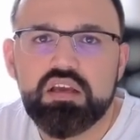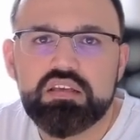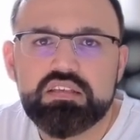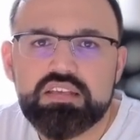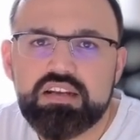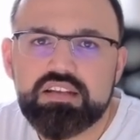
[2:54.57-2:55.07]

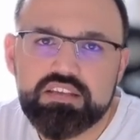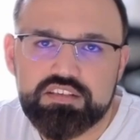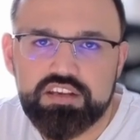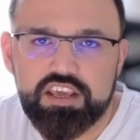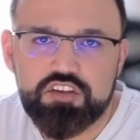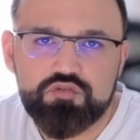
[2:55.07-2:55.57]
set the
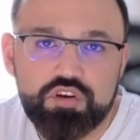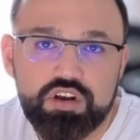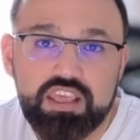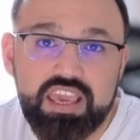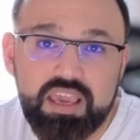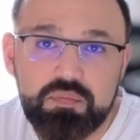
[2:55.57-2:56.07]
stage for a
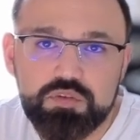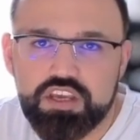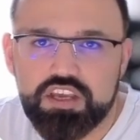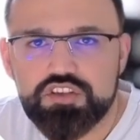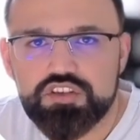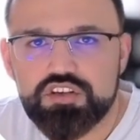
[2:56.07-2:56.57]
game
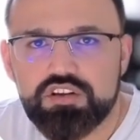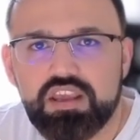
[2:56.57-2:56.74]
changer